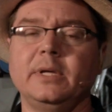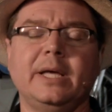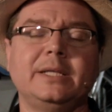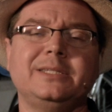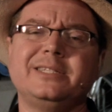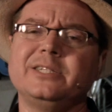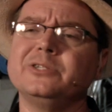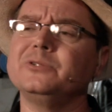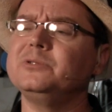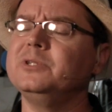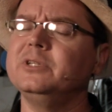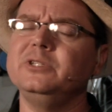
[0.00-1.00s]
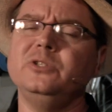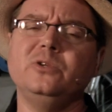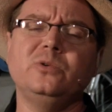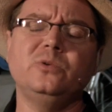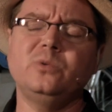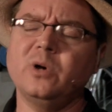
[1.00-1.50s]
until
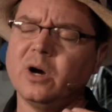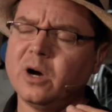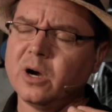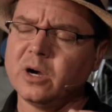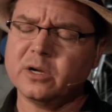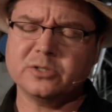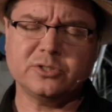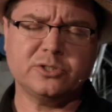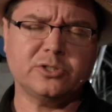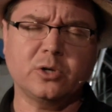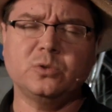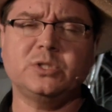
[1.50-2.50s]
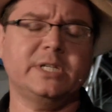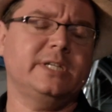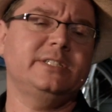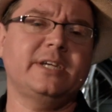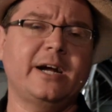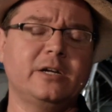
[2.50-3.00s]
you are so sick
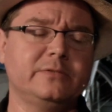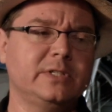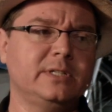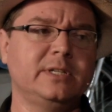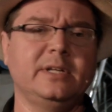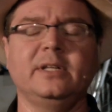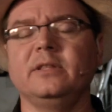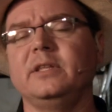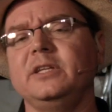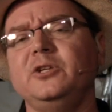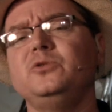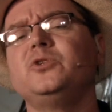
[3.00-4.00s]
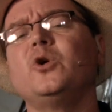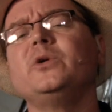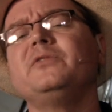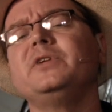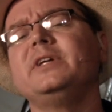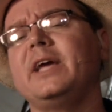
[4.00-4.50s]
and tired of it that you don't
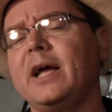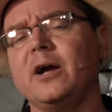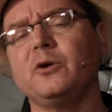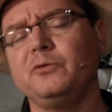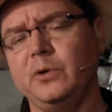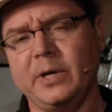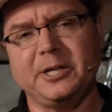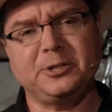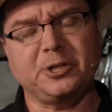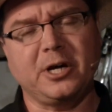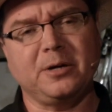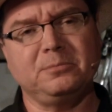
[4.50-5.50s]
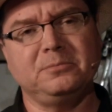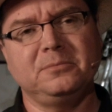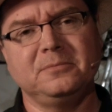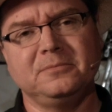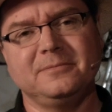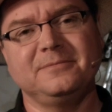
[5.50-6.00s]
even care if you get a job.
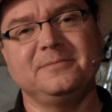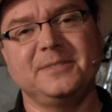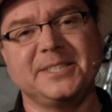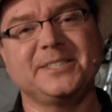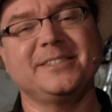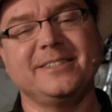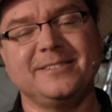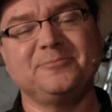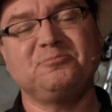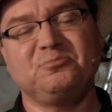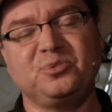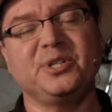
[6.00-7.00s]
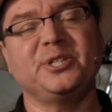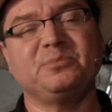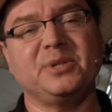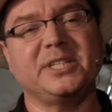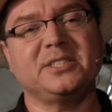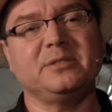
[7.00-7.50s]
That's a pretty good
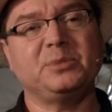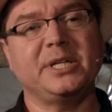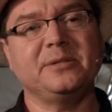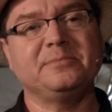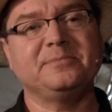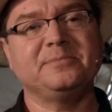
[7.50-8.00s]
place to be.